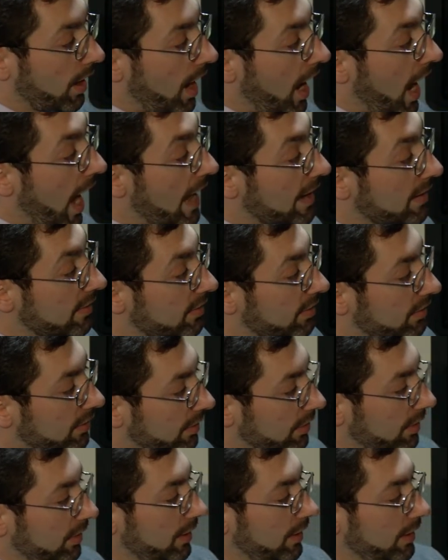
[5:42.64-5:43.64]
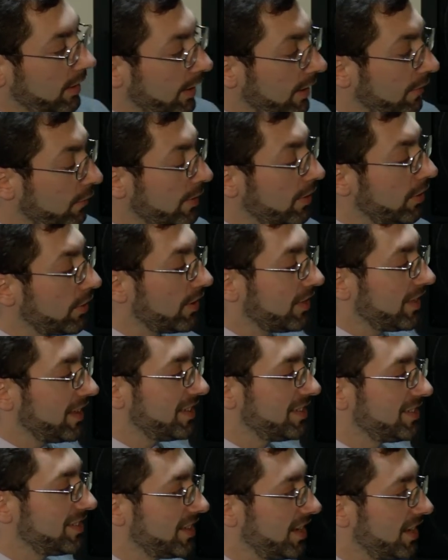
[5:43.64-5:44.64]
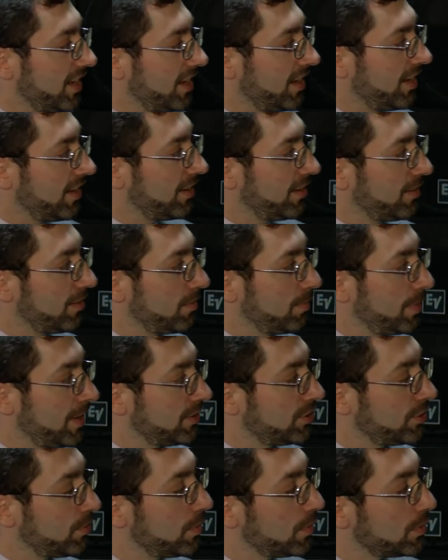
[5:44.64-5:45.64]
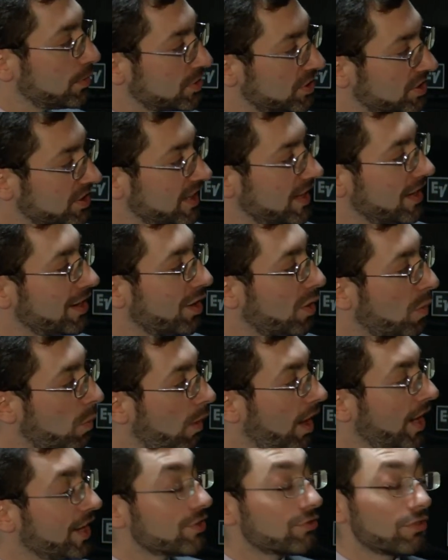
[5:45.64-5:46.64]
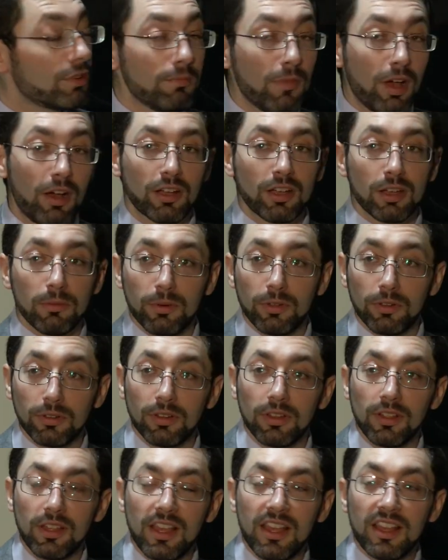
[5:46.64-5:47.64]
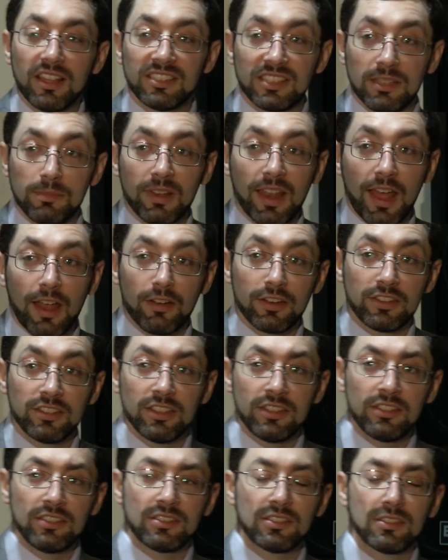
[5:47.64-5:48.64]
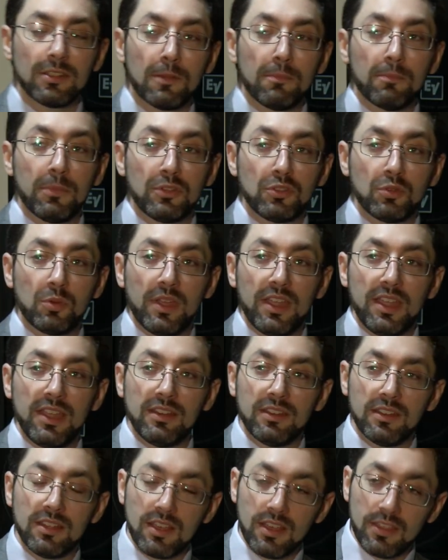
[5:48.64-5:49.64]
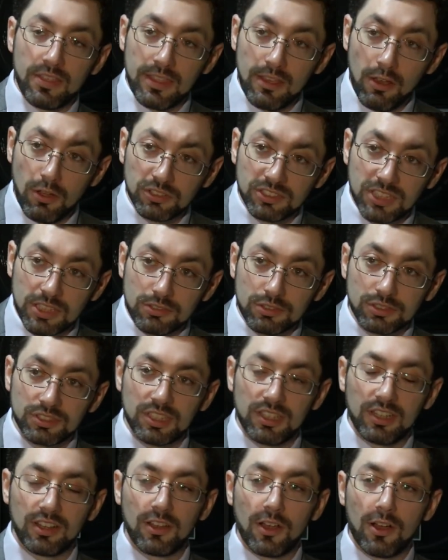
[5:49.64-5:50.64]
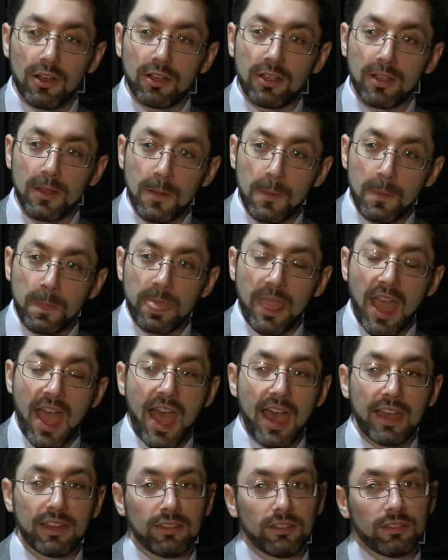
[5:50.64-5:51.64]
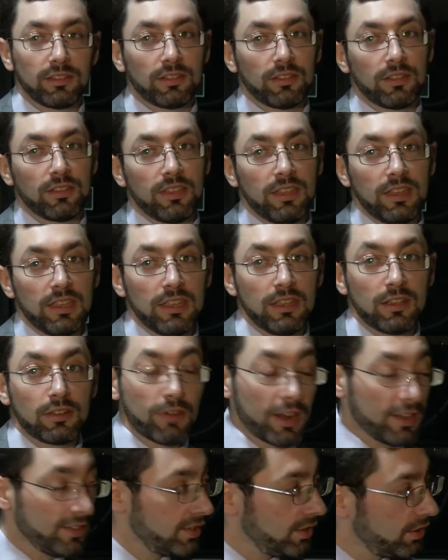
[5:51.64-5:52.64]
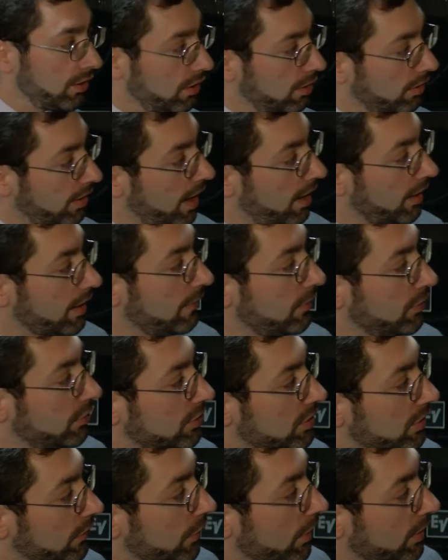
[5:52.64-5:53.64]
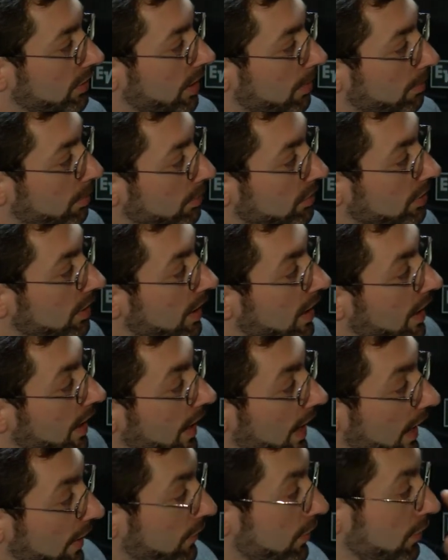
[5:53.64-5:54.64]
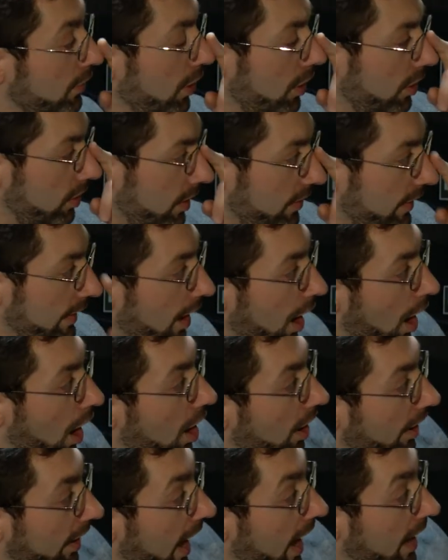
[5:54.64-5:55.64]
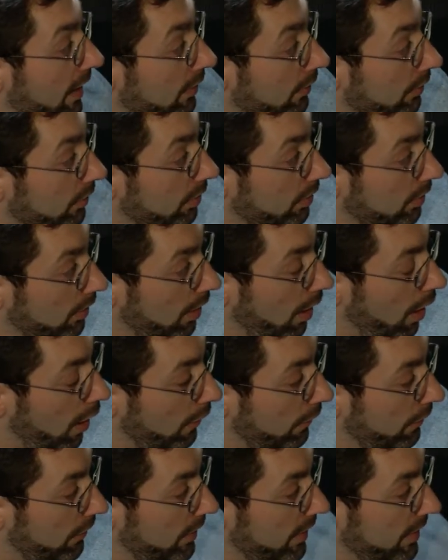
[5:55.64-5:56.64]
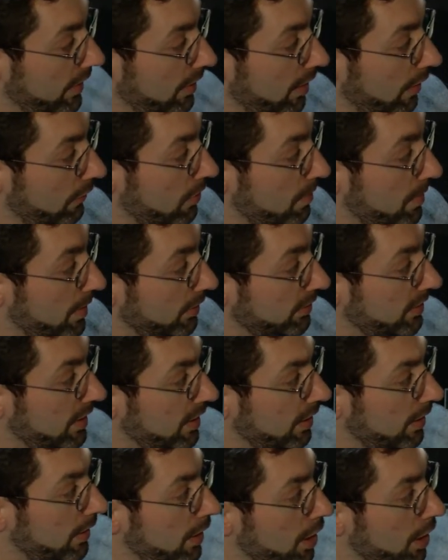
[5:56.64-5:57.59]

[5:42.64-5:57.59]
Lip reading: And if we look at this picture, we will see quite remarkable similarities between the Old Central Synagogue and the Great Synagogue. I'll give you just a few examples. If you look at the arc end of the building,